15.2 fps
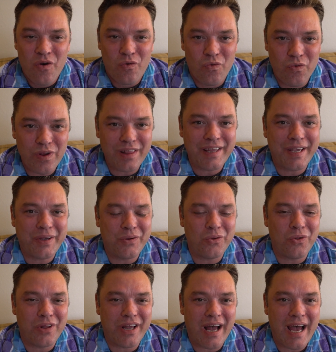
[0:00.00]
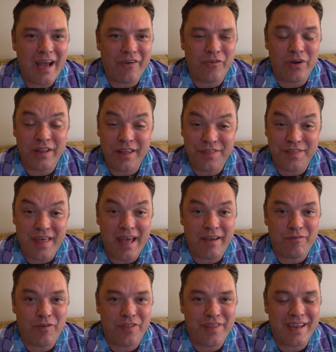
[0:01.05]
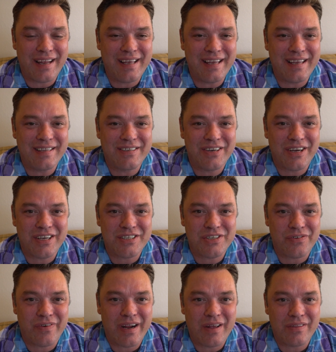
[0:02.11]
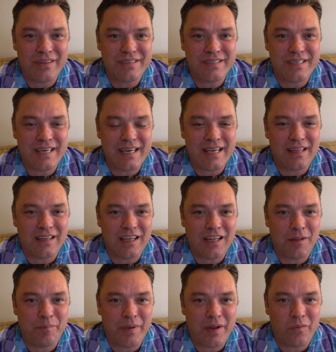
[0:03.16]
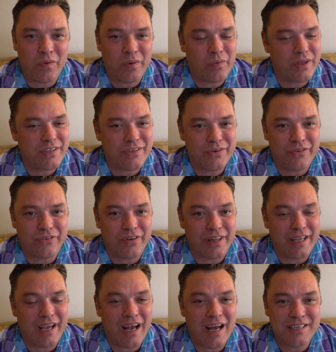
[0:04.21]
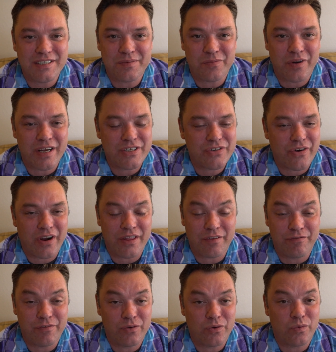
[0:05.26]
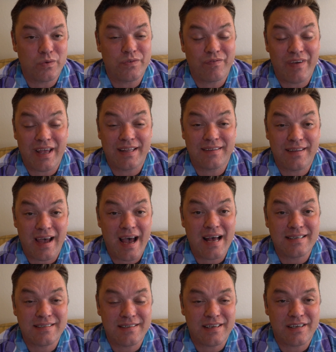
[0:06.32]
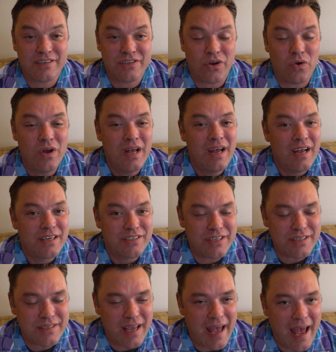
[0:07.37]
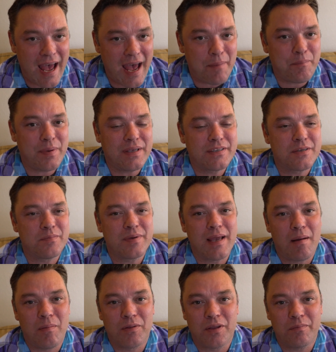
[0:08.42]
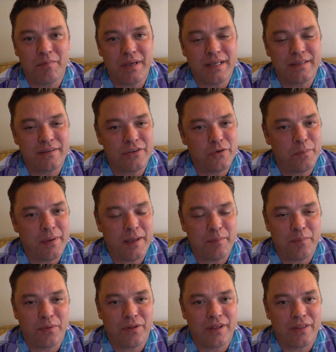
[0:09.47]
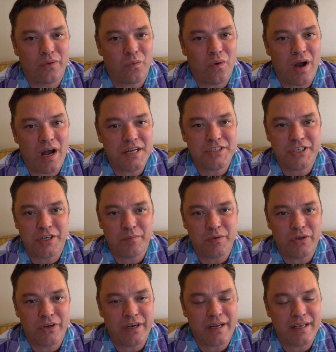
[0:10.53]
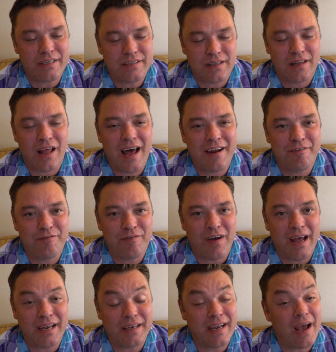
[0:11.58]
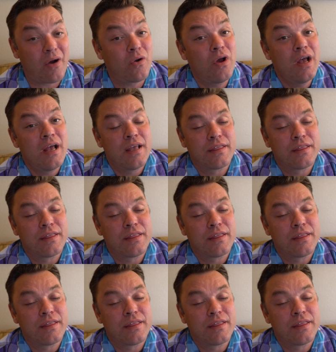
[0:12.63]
Really cool guy. Really thankful that he took us around the city a little bit. We went to a really awesome restaurant. The food was fantastic. So just happy to be able to meet new people in the watch community. It's a lot of fun. Now,